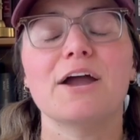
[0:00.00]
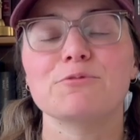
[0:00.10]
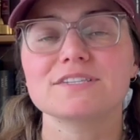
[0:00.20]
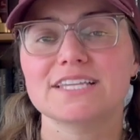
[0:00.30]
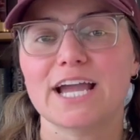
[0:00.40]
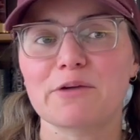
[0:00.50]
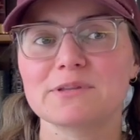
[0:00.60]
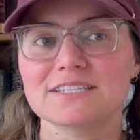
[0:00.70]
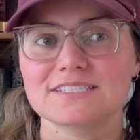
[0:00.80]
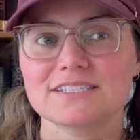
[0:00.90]
I will say I've
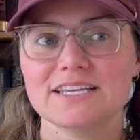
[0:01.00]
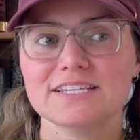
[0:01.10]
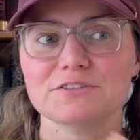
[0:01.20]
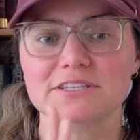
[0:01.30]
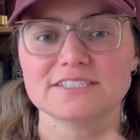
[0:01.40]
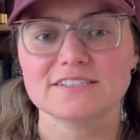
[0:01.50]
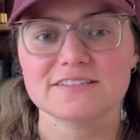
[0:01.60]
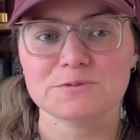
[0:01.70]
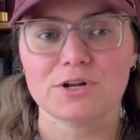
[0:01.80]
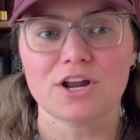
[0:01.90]
been listening, so I listened to
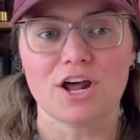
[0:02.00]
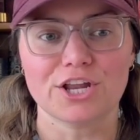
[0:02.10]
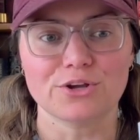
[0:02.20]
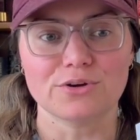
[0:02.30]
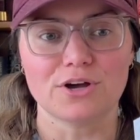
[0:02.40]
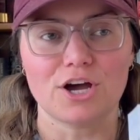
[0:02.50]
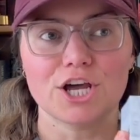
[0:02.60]
this one on